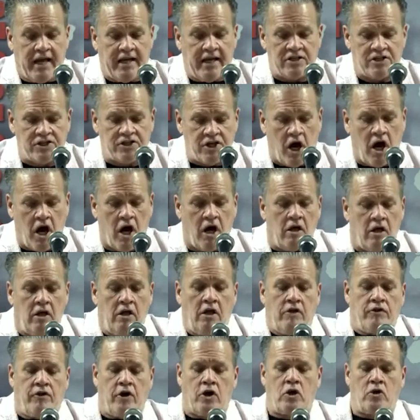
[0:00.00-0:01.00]
and saw
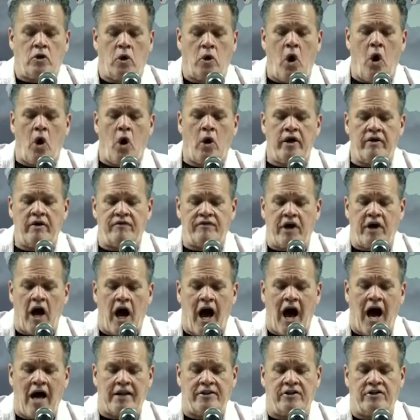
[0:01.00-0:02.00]
the glory of
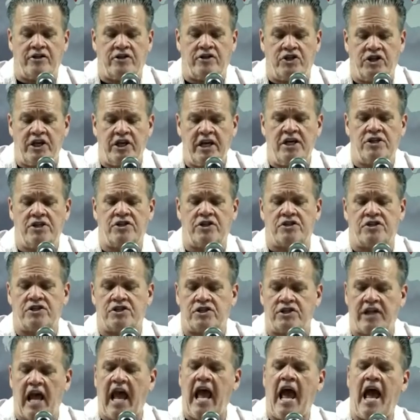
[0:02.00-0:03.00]
God, Jesus
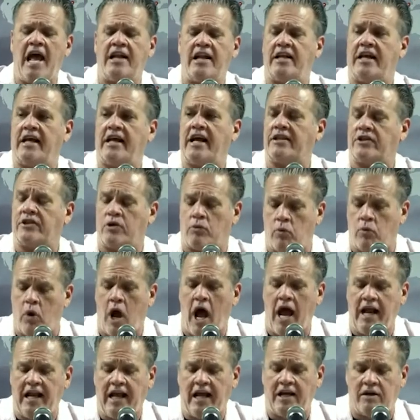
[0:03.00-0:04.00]
standing at the
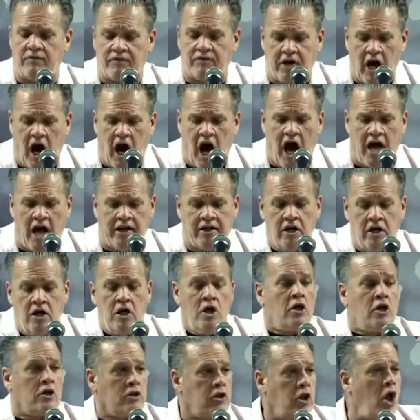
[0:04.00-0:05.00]
right hand of God.
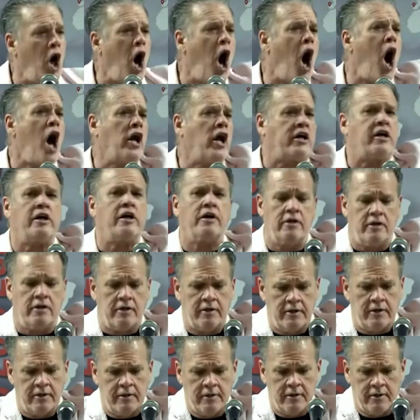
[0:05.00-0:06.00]
Look!
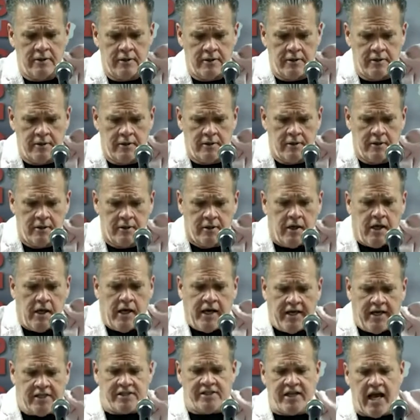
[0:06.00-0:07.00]

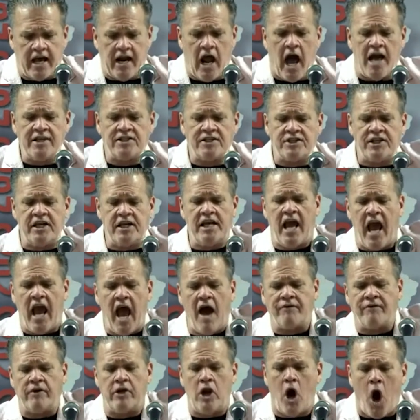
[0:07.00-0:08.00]
He said, I see
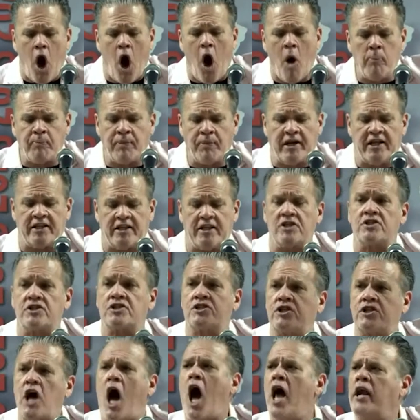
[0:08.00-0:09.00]
heaven open and the
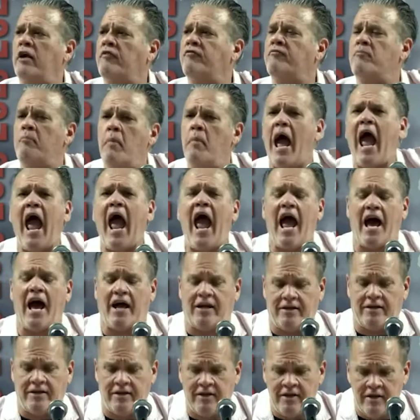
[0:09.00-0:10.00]
Son of
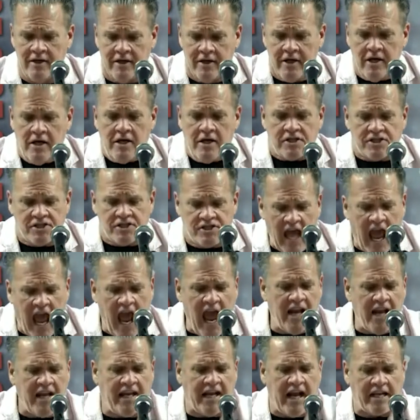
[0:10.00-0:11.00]
Man
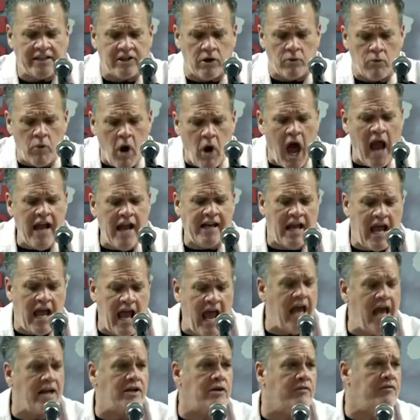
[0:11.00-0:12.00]
standing at the right
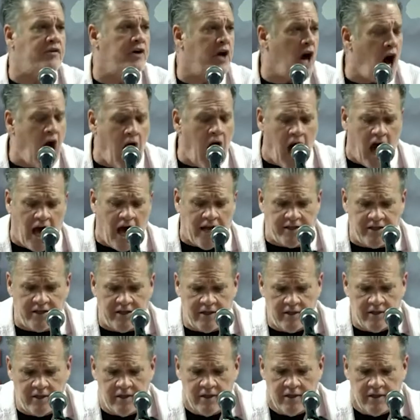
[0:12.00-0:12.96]
hand of God.